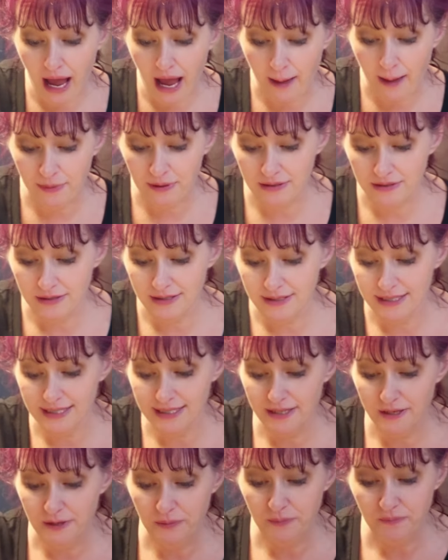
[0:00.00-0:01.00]
happens
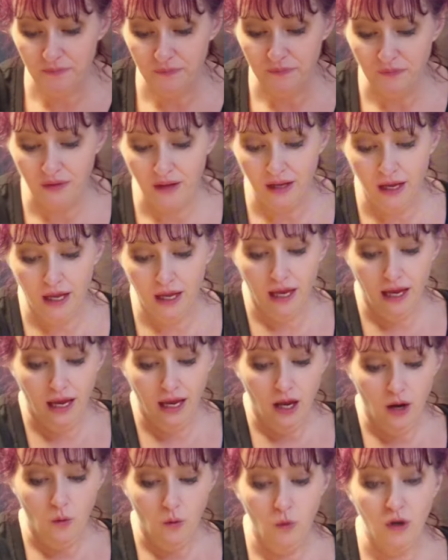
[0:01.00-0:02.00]

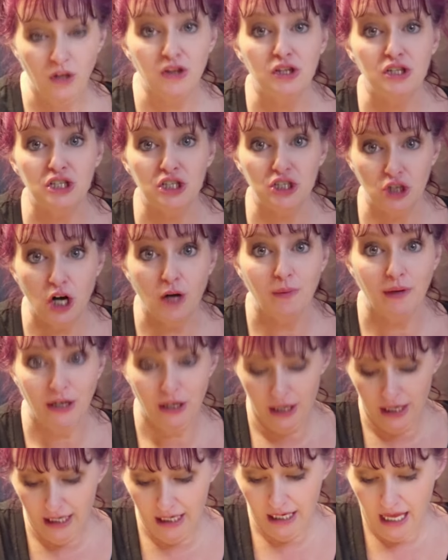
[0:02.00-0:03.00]
with the
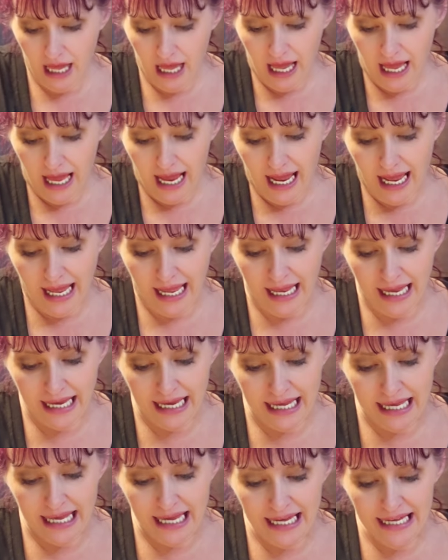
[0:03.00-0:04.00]
strawberry.
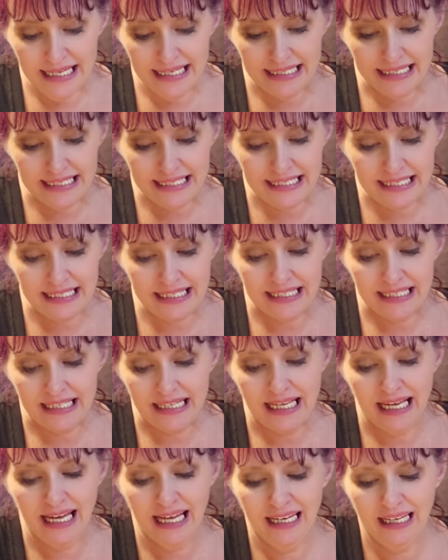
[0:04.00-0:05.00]
It gets
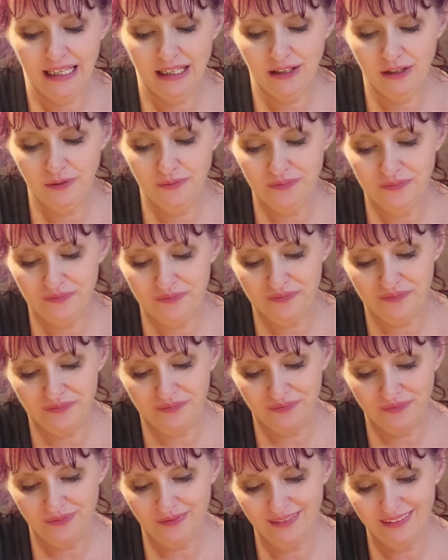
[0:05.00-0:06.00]
kind of, I
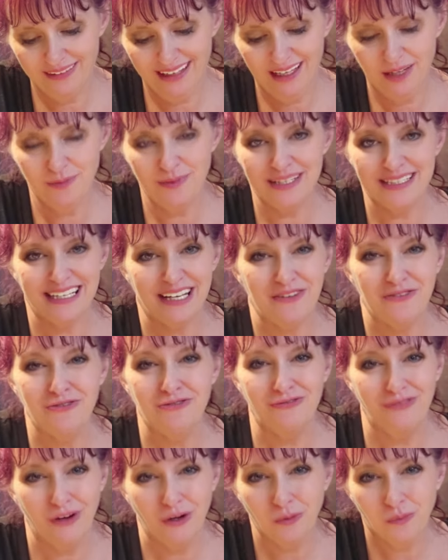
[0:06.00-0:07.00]
won't say
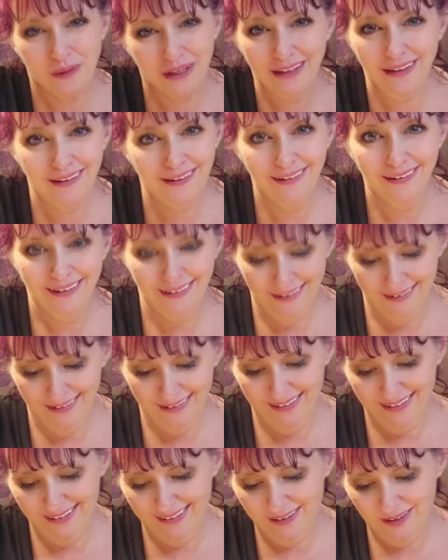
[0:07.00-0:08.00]
foamy,
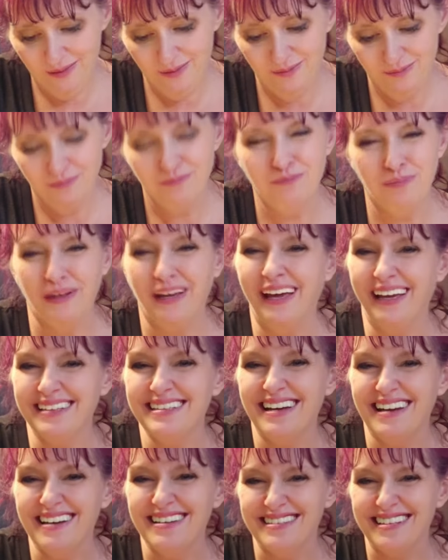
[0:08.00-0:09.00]
but it
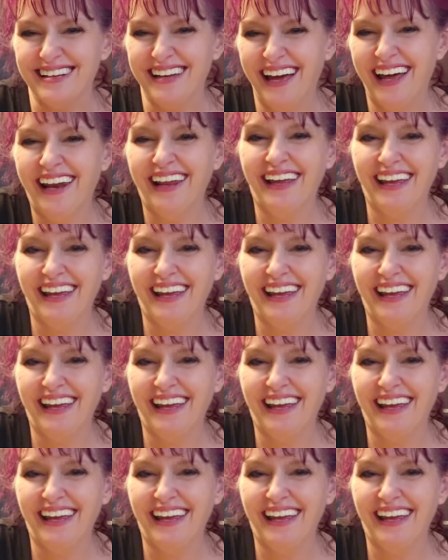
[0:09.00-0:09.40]
does. It kind